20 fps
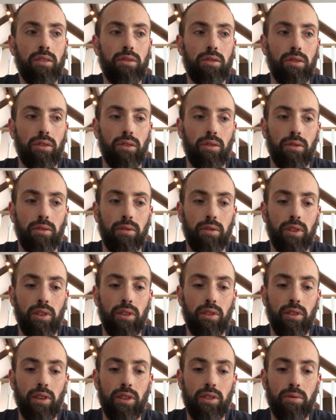So,
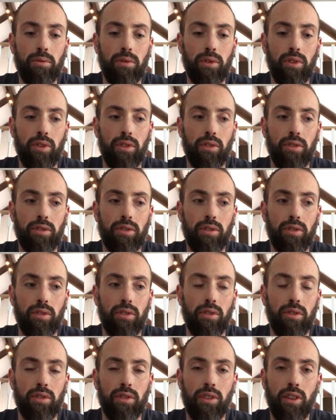that's one of
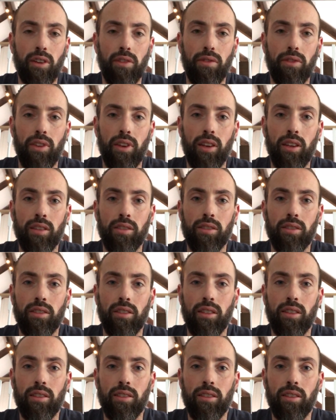those tough things. It's
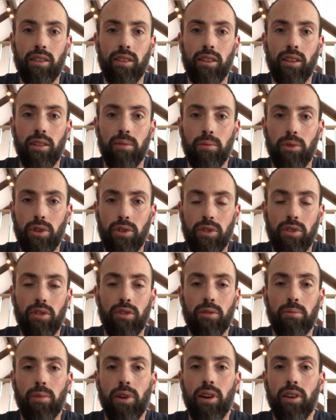easy to get
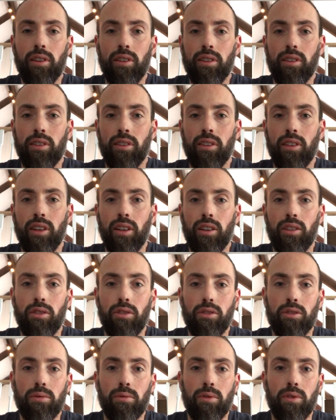emotional about it, and you get
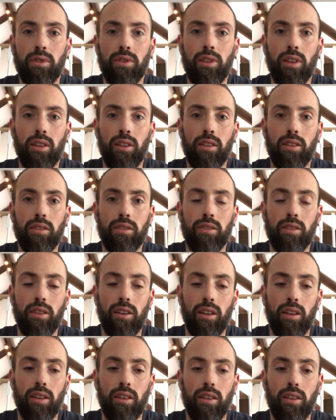close with your tenants,
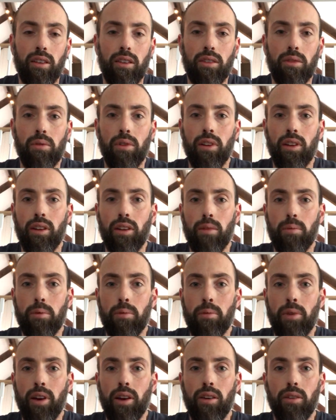and you want to help
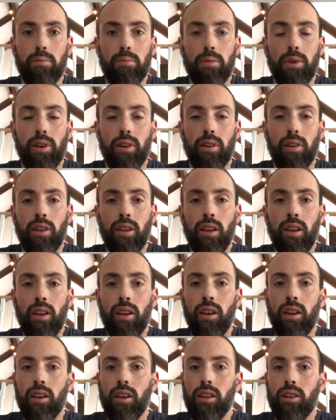them out. But,
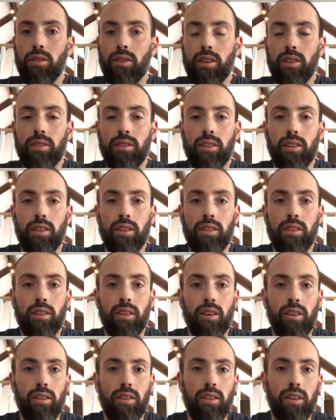I see a
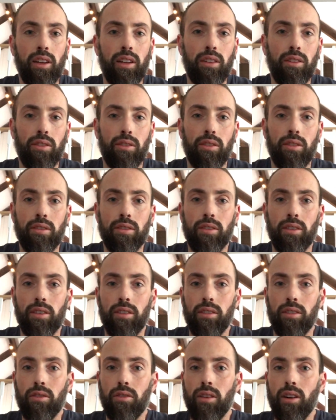ton of landlords
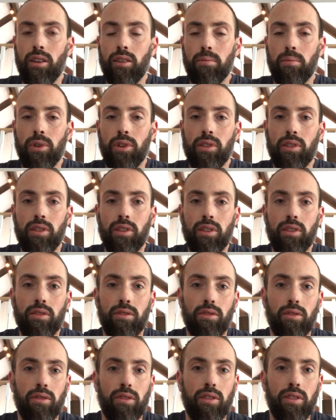that go out of
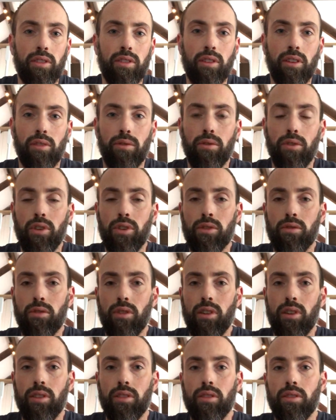business or just get
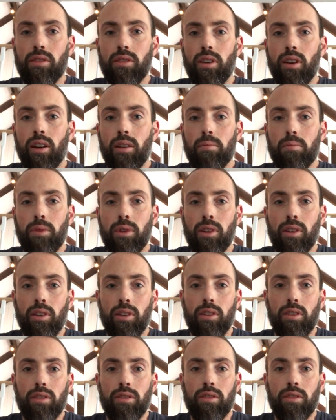frustrated and stop
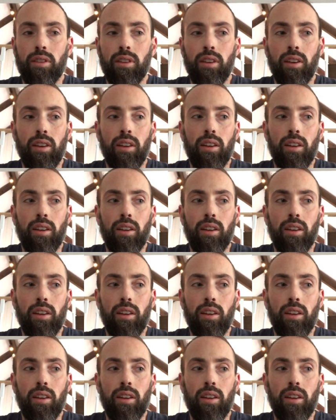because